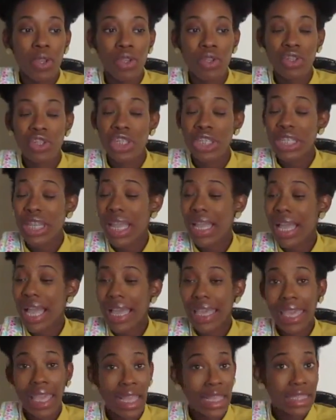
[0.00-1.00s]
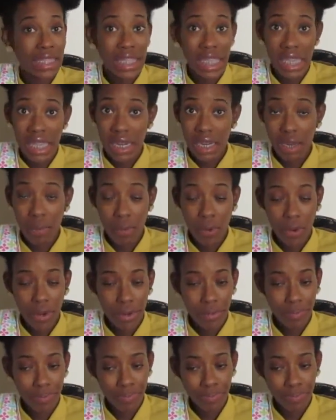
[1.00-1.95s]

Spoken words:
you're just like, I can't take it anymore.